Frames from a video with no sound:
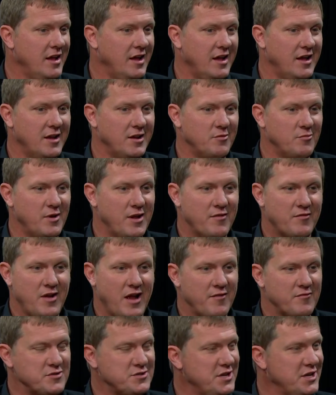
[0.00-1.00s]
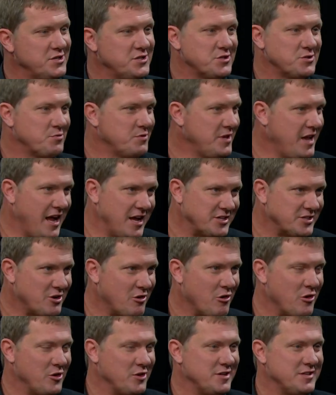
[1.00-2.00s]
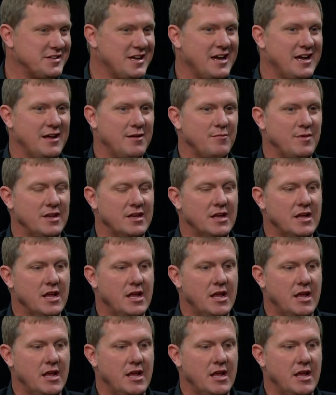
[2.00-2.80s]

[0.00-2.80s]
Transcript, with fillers: and we have conversations with NASCAR all the time, and